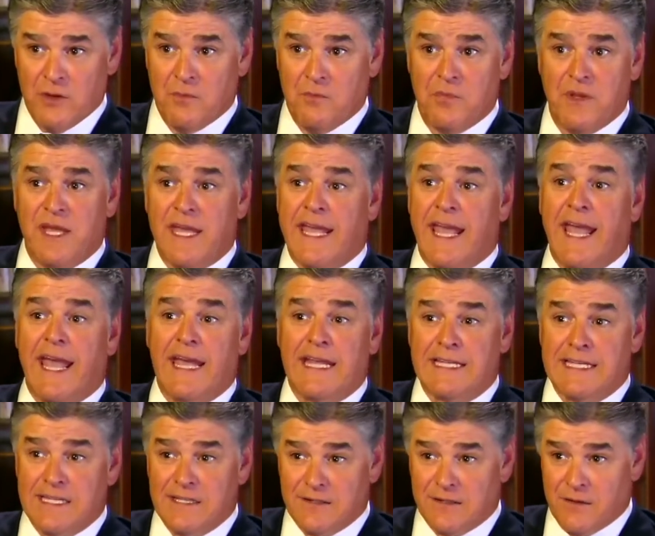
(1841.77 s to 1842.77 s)
being
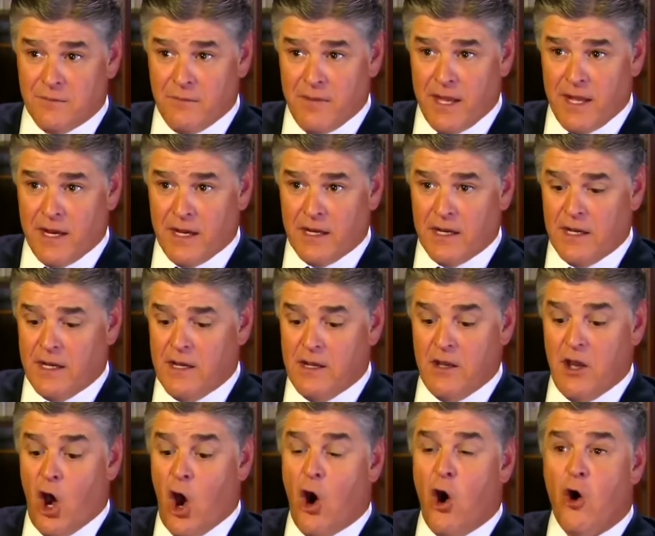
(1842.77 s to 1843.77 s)
anti-Semitic,
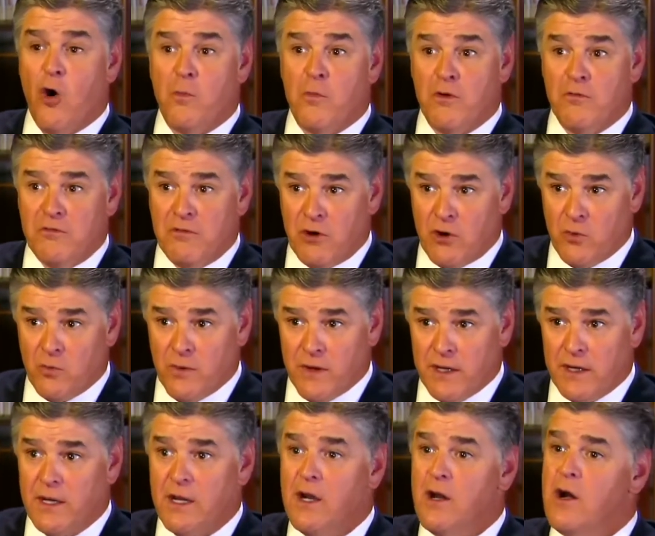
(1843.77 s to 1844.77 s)

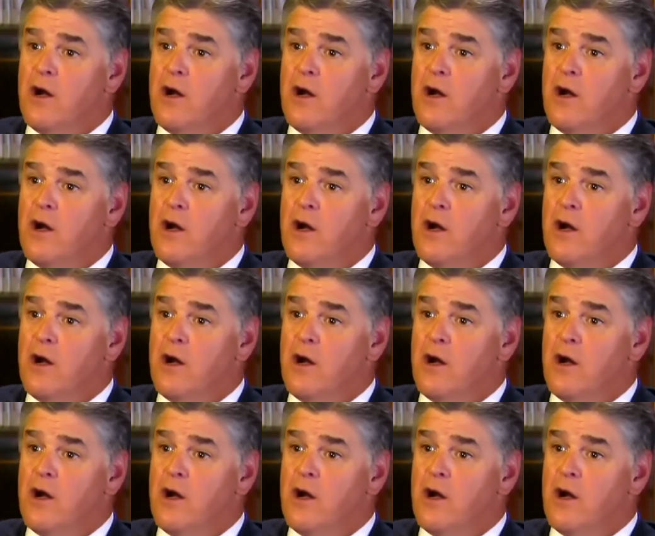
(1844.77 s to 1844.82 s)
homophobic,